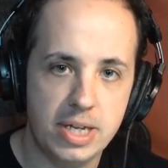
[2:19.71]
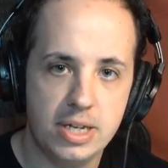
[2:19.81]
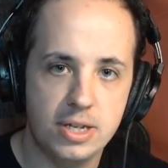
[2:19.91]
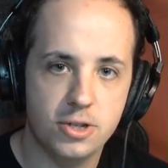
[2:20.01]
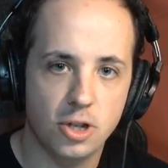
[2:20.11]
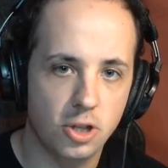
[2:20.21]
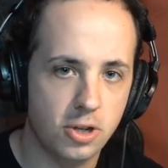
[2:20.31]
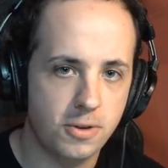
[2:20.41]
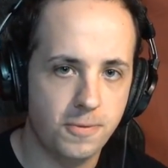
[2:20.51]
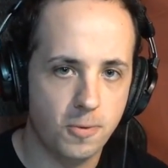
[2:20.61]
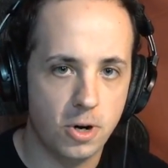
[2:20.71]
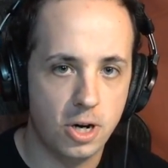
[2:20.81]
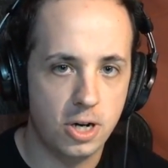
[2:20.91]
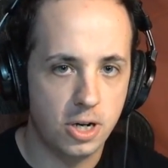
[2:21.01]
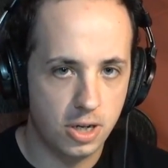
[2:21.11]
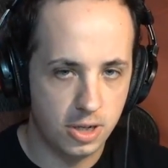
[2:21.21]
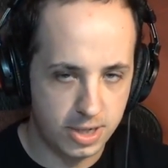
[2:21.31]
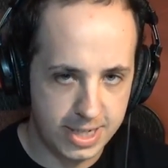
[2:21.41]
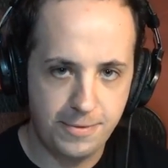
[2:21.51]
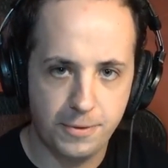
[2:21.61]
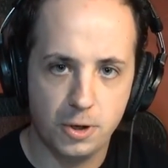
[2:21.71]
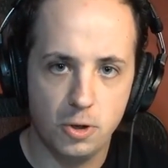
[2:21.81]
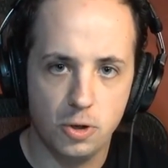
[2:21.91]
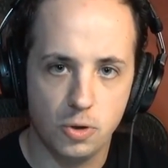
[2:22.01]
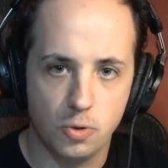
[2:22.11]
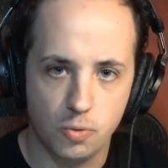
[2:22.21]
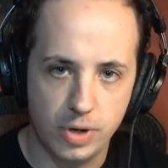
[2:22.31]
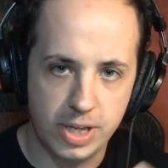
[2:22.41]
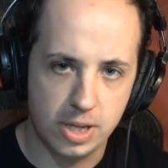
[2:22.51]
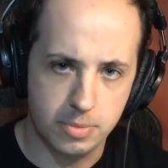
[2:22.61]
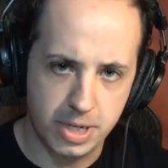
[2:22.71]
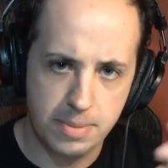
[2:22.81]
is look for difficult rhythms.